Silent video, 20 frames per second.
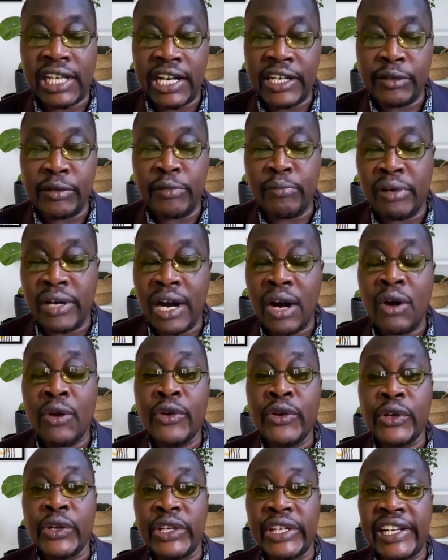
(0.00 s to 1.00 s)
it can be
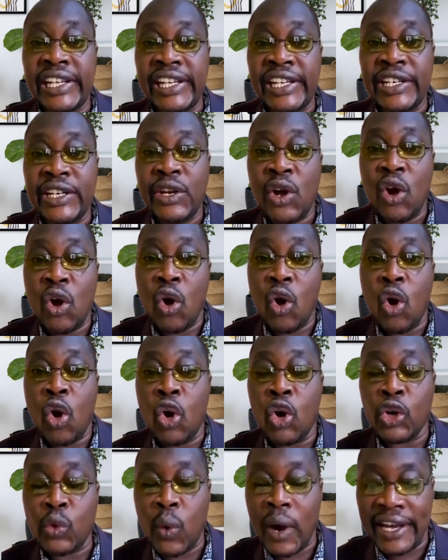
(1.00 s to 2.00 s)
brown, green
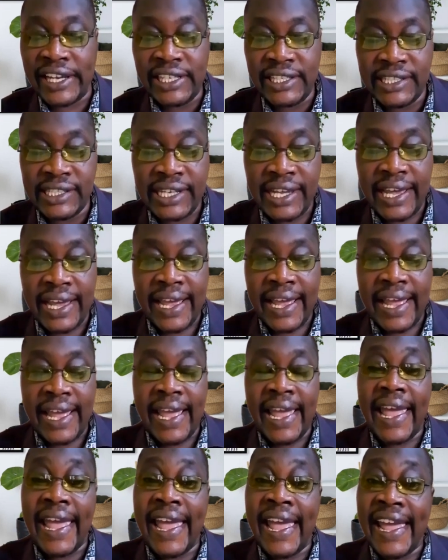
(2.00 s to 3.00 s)
or white,
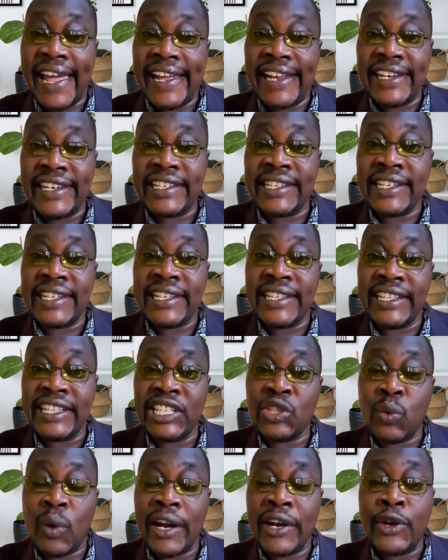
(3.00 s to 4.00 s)
and
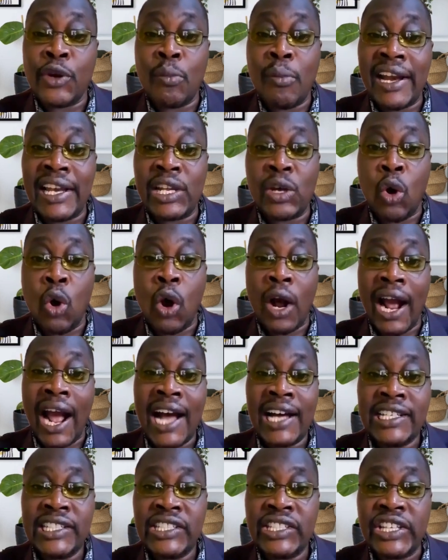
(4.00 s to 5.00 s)
this one normally
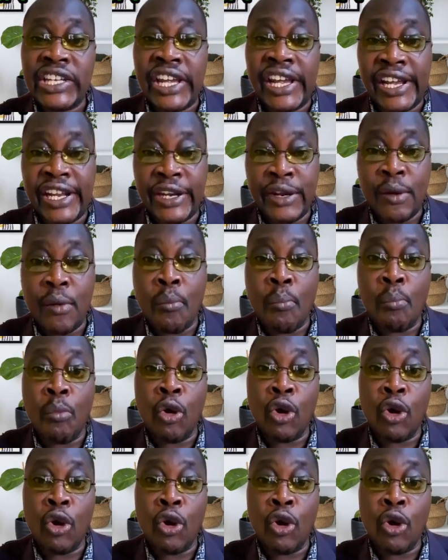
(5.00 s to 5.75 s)
occurs in